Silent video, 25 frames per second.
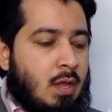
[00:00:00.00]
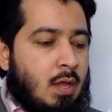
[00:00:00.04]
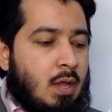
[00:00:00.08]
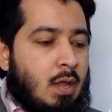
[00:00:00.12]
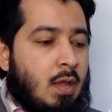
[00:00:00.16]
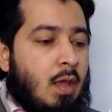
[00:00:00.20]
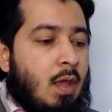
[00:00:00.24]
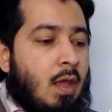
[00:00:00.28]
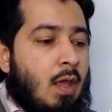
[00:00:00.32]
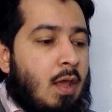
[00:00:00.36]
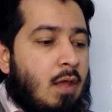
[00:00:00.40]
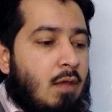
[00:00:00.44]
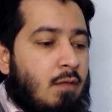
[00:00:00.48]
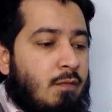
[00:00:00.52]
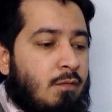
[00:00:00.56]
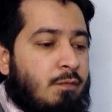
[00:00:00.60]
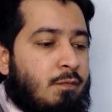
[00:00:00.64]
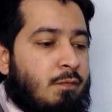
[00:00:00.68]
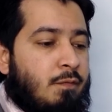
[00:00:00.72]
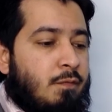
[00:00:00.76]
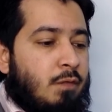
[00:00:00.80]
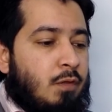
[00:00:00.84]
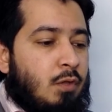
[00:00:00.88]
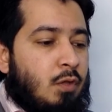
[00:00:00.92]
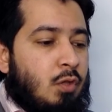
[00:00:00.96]

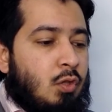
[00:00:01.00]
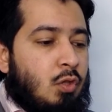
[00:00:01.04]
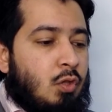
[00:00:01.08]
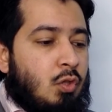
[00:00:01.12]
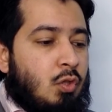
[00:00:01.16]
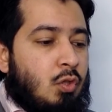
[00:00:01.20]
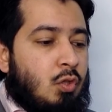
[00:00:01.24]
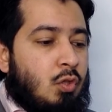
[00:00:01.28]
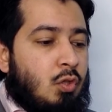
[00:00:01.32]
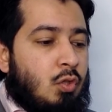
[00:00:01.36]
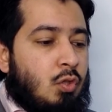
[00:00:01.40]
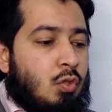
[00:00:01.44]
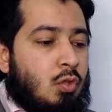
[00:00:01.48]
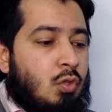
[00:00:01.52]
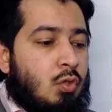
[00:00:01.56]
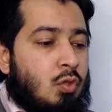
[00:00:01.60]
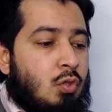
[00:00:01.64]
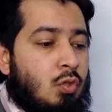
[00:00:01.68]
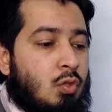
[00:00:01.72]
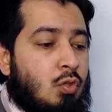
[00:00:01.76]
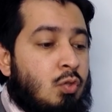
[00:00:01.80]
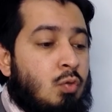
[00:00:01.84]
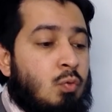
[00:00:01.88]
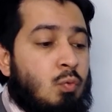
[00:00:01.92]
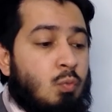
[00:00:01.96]
if
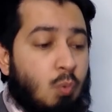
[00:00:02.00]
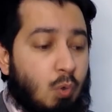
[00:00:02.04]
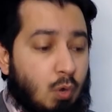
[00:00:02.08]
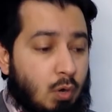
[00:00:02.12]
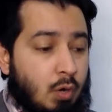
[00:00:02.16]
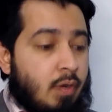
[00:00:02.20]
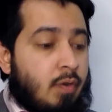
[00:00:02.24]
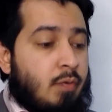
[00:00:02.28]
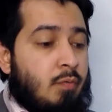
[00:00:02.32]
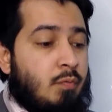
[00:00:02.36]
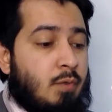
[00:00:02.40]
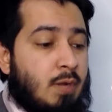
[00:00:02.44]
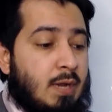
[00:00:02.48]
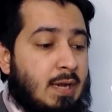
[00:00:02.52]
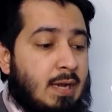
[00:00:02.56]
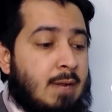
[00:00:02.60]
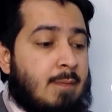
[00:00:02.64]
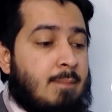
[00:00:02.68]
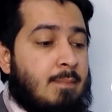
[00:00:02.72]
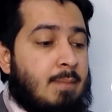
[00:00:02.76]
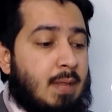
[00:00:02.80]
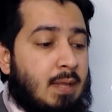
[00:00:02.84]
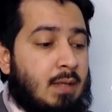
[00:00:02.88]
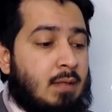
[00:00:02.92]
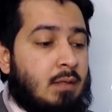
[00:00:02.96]
you want to really
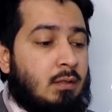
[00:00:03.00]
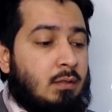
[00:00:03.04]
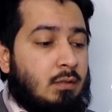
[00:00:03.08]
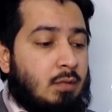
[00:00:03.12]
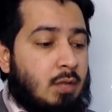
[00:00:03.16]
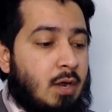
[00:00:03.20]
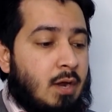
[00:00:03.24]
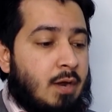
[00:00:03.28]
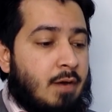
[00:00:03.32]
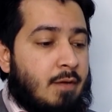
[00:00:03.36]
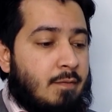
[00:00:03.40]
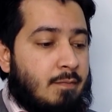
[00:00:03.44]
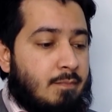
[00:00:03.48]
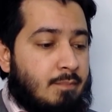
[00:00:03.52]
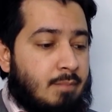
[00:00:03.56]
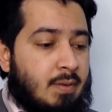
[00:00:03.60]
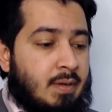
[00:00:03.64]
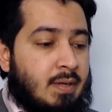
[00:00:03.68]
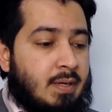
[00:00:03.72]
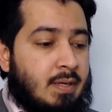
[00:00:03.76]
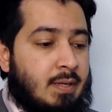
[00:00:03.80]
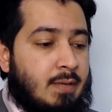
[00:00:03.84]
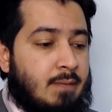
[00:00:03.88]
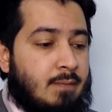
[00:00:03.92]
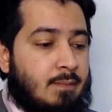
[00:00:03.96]
make a lot of
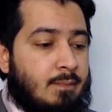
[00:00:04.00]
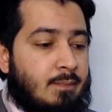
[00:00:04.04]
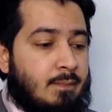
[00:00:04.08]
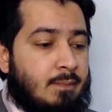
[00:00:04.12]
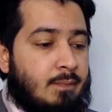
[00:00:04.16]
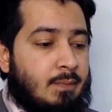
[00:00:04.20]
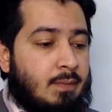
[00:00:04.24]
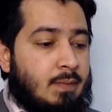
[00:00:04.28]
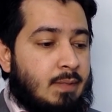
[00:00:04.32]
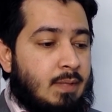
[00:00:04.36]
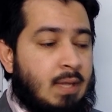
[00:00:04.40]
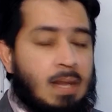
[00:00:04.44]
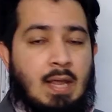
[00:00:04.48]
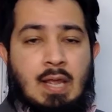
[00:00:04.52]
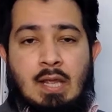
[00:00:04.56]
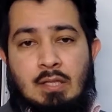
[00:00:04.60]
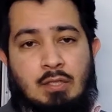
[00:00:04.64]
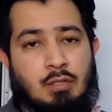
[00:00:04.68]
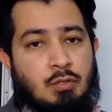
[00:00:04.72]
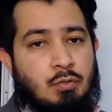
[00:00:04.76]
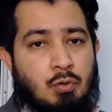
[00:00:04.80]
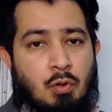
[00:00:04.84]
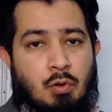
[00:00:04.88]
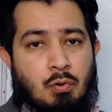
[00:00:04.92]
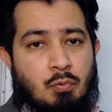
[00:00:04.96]
money,
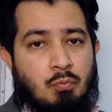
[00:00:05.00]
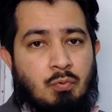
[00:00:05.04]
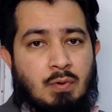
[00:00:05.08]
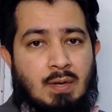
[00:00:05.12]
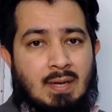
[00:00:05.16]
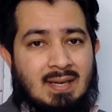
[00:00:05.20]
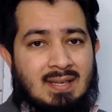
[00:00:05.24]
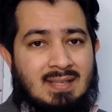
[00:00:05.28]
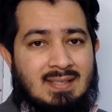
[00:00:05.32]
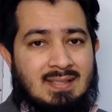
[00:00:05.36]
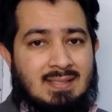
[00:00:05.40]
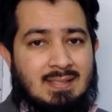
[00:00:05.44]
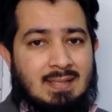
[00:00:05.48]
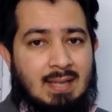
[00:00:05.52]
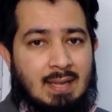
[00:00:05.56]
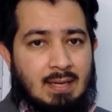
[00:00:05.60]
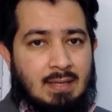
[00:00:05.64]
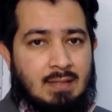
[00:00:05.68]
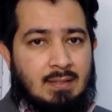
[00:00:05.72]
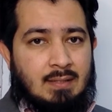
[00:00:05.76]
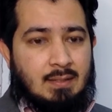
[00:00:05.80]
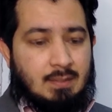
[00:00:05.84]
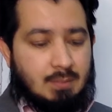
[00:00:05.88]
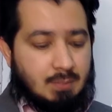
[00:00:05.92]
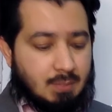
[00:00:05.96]
it's not real estate.
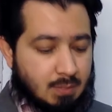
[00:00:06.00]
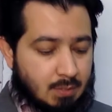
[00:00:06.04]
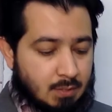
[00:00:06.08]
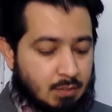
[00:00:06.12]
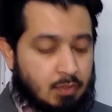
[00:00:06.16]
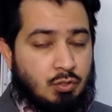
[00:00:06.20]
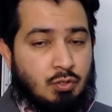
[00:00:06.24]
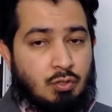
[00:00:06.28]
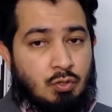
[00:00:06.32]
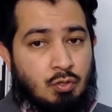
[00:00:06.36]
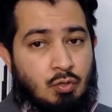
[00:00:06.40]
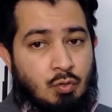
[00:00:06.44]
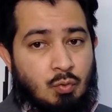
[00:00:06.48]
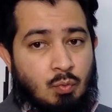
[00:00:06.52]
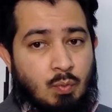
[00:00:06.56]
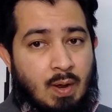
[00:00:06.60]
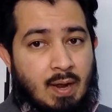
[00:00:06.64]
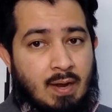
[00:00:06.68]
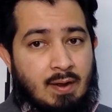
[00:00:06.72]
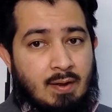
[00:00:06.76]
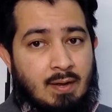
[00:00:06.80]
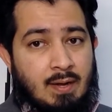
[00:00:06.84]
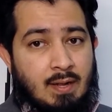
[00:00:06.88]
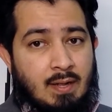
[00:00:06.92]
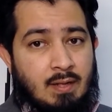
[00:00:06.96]
Do you know
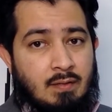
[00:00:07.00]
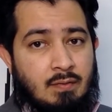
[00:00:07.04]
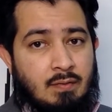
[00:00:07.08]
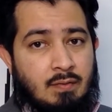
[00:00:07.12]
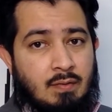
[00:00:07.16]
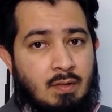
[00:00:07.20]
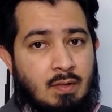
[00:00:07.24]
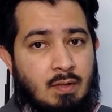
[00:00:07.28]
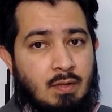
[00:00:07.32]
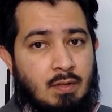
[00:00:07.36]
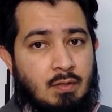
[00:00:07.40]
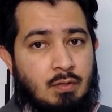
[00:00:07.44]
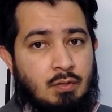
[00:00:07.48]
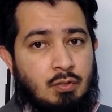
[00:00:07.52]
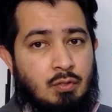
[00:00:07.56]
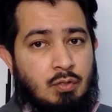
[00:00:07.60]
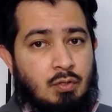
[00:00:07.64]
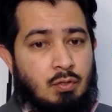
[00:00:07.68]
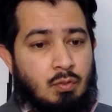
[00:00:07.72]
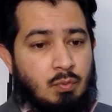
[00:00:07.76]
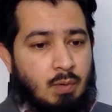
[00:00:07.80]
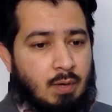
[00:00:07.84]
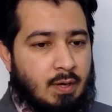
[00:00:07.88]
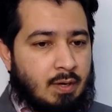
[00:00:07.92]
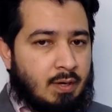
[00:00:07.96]
where it is?
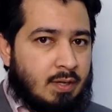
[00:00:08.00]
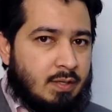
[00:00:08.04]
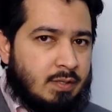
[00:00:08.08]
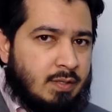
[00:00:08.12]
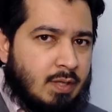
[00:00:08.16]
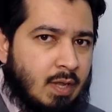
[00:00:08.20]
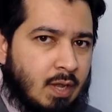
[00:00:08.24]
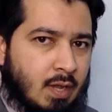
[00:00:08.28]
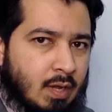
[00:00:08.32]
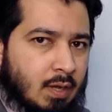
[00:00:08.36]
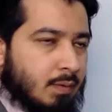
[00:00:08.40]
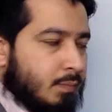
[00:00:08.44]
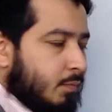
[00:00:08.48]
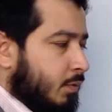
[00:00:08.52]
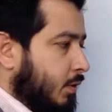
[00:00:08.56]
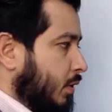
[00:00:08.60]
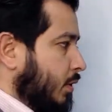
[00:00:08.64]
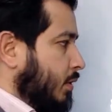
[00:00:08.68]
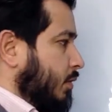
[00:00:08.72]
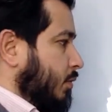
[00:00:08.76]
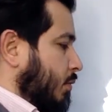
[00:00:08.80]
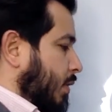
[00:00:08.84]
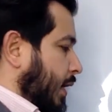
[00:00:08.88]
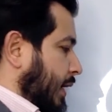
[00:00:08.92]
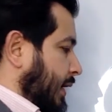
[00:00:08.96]
We're going to
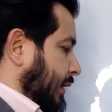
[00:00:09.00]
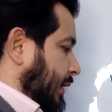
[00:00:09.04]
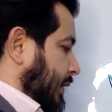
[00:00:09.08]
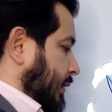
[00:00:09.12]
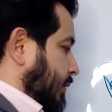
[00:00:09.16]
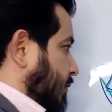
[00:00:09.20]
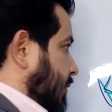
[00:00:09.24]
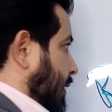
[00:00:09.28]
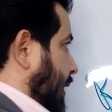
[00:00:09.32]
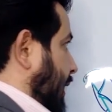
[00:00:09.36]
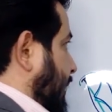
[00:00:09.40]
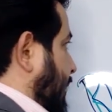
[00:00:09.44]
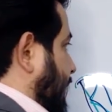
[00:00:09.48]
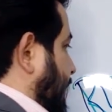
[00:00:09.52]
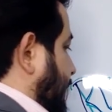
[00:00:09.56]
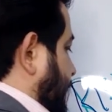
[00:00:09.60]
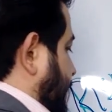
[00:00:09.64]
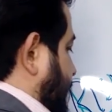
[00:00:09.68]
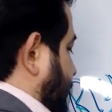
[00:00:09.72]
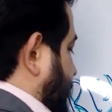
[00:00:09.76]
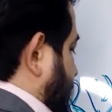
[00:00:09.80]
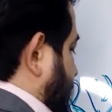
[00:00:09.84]
write it right here at